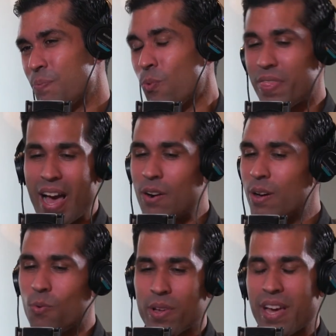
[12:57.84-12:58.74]
without
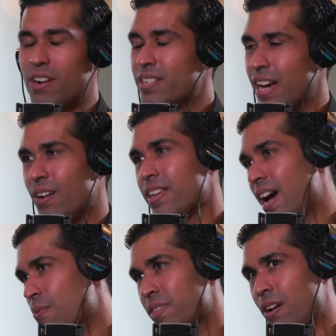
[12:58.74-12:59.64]

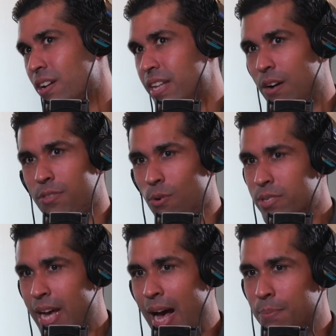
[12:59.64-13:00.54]
a doubt, though,
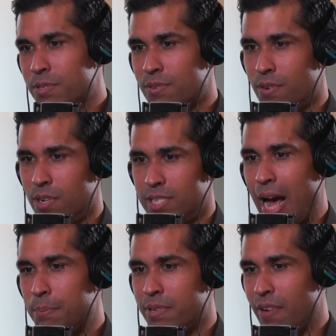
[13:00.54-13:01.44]

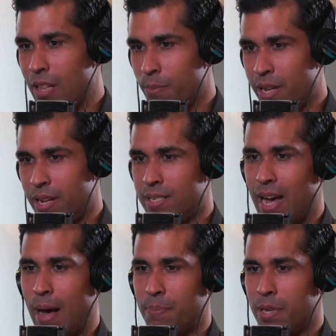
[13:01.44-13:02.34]
DApp development and
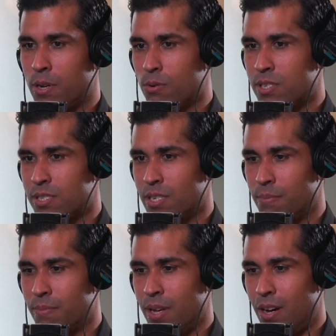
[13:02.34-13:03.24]
DApp
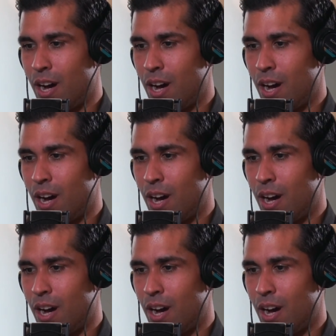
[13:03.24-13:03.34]
ecosystem